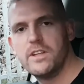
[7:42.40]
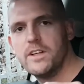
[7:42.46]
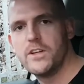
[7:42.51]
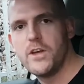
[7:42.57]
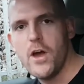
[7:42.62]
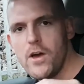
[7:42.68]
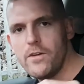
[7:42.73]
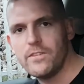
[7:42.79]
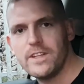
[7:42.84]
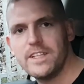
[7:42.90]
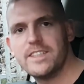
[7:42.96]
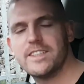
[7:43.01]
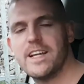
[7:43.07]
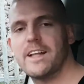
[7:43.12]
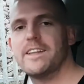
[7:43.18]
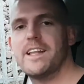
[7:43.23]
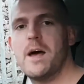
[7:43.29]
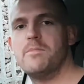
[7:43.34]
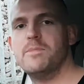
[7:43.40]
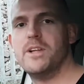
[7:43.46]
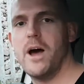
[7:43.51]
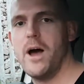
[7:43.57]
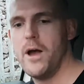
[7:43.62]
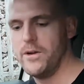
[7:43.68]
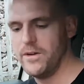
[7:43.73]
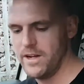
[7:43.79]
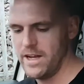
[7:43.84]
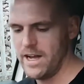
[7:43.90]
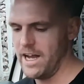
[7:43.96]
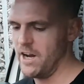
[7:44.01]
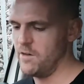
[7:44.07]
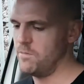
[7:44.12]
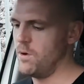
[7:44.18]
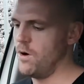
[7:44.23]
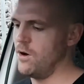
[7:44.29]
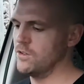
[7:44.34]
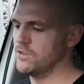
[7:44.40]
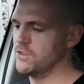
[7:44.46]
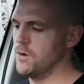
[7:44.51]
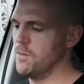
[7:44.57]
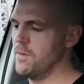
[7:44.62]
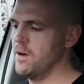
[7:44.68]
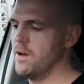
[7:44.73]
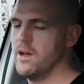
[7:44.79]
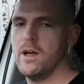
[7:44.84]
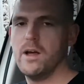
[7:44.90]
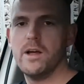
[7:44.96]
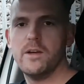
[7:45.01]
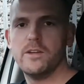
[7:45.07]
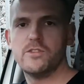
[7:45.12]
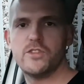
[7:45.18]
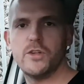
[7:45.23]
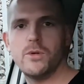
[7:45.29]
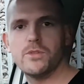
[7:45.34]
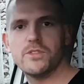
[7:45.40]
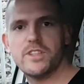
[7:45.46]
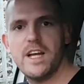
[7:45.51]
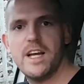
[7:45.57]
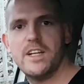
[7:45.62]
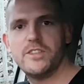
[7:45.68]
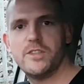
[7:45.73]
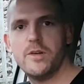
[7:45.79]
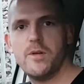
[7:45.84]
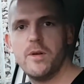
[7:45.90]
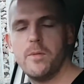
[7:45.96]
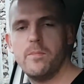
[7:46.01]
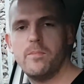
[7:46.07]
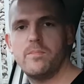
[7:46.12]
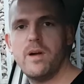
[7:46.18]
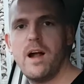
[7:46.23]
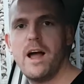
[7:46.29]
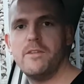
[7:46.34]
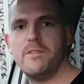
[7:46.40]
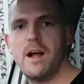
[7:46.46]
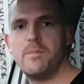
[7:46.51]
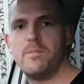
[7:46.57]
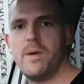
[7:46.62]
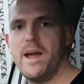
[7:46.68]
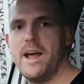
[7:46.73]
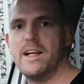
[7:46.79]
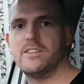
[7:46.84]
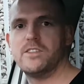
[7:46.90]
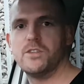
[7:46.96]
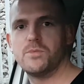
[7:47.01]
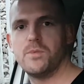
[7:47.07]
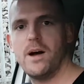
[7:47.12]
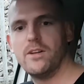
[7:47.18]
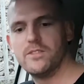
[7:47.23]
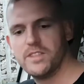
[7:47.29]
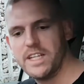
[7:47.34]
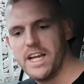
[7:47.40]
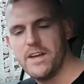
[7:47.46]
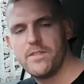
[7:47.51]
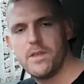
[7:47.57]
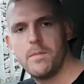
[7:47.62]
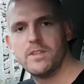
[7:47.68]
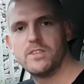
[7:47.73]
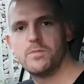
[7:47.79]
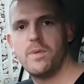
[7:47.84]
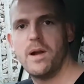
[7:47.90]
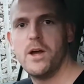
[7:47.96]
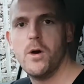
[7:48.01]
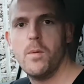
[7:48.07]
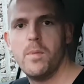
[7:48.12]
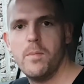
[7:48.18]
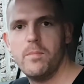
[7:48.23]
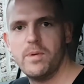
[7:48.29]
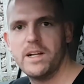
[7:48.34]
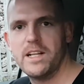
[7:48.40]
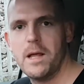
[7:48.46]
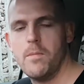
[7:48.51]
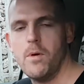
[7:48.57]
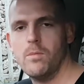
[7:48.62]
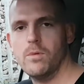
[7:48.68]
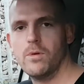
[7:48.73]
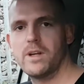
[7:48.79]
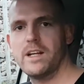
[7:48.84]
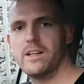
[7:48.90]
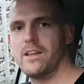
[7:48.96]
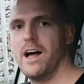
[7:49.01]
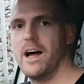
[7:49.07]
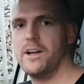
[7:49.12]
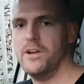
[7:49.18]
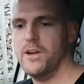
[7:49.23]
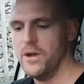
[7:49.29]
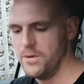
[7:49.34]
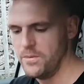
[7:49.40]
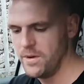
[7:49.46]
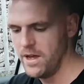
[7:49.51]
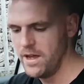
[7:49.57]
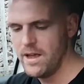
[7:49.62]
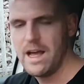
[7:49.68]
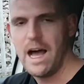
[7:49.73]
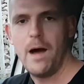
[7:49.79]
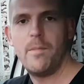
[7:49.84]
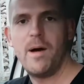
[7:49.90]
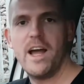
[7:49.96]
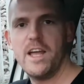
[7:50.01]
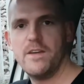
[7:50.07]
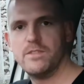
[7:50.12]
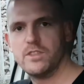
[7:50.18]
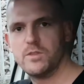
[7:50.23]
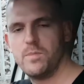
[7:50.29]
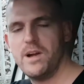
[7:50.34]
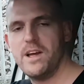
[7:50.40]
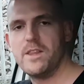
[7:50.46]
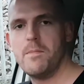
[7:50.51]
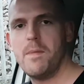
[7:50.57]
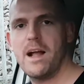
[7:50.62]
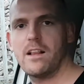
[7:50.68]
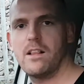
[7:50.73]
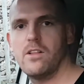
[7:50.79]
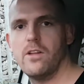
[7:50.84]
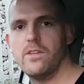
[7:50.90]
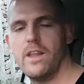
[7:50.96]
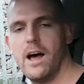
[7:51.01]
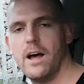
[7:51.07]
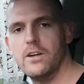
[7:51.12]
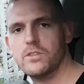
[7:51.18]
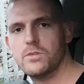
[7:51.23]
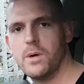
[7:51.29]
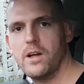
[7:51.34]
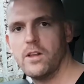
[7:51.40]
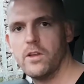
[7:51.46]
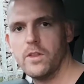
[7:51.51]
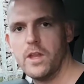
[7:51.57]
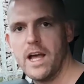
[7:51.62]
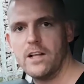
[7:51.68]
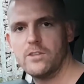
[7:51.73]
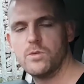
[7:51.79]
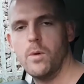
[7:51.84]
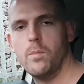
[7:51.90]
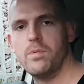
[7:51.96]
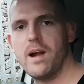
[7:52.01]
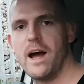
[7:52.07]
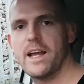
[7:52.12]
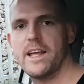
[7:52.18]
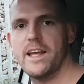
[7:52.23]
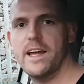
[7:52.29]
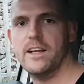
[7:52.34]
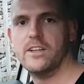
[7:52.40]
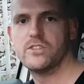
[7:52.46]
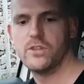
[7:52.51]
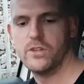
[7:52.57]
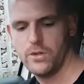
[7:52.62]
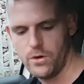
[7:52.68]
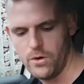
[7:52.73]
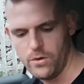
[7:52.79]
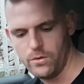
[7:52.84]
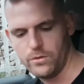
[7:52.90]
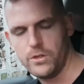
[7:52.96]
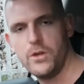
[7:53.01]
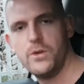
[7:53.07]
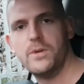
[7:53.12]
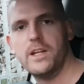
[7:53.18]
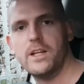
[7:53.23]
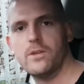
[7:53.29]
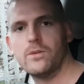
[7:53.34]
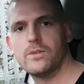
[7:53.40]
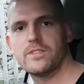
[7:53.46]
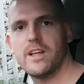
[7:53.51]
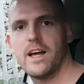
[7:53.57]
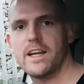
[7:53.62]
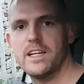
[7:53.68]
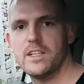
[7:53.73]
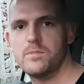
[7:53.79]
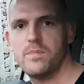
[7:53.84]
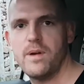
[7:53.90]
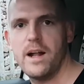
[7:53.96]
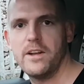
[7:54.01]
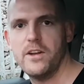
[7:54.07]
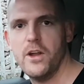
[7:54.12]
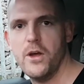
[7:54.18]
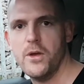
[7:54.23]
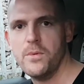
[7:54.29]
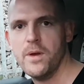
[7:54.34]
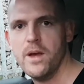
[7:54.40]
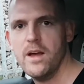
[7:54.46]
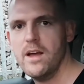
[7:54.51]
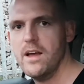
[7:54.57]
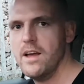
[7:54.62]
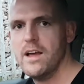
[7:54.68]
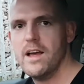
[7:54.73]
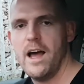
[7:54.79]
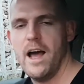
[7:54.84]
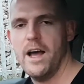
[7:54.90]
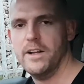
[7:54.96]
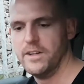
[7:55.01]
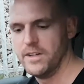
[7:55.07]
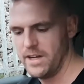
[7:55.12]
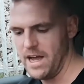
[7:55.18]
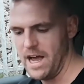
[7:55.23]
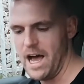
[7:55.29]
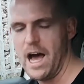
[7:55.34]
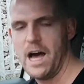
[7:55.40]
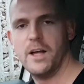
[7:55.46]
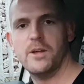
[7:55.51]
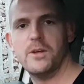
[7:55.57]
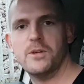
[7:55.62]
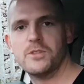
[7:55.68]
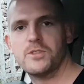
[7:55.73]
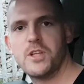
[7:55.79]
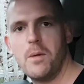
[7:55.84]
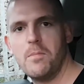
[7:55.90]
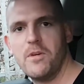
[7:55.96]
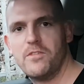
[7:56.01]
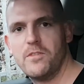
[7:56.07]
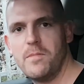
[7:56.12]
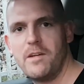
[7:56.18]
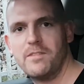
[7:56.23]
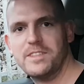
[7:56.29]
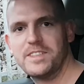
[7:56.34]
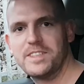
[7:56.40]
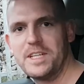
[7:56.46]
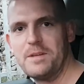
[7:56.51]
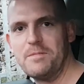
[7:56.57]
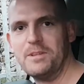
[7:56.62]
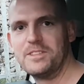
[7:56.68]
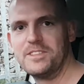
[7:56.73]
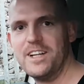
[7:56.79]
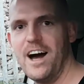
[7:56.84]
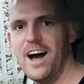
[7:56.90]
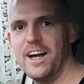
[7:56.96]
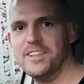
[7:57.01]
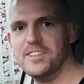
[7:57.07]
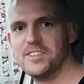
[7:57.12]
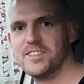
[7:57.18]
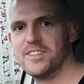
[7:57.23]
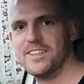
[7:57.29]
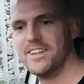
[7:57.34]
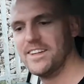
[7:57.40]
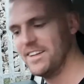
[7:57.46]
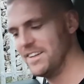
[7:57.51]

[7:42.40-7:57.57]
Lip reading: carefully sand them down, and I bought some Toolstation bright red paint as well to give them a spray up and bring them up looking like new. I might even spray the metal on that as well, on the actual bracket, so the whole unit looks like it's brand new, and it'll stop me from having sleepless nights.